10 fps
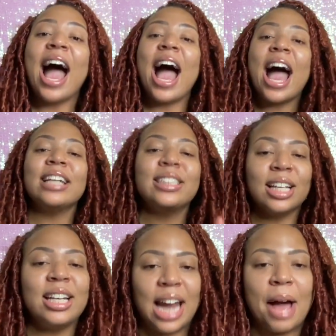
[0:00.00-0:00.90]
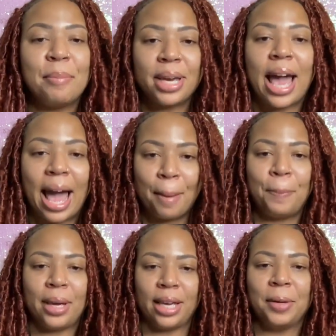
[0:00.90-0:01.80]
I should not be
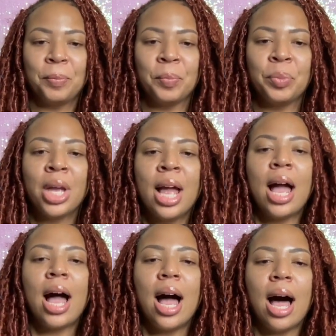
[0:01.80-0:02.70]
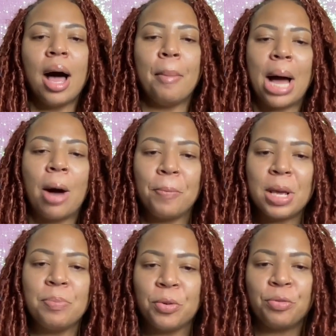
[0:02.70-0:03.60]
happy about
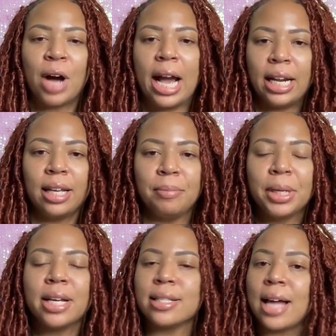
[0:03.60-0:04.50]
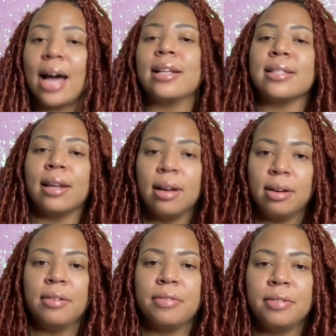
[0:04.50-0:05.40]
people fighting because God is
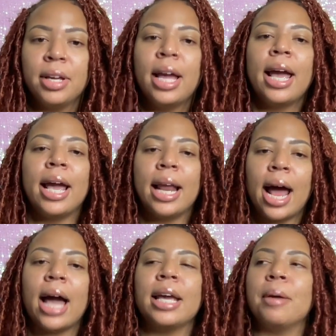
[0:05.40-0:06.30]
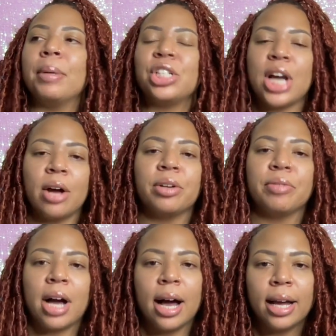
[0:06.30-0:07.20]
love and I am a child of God.